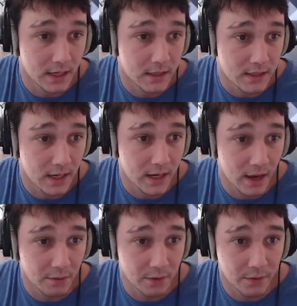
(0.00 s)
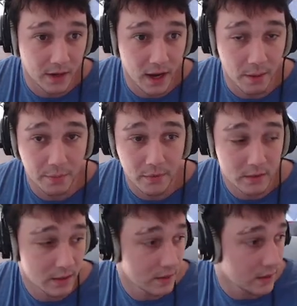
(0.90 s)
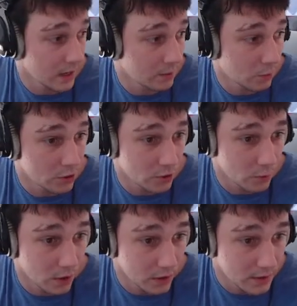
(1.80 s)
set everything up, the design what you want.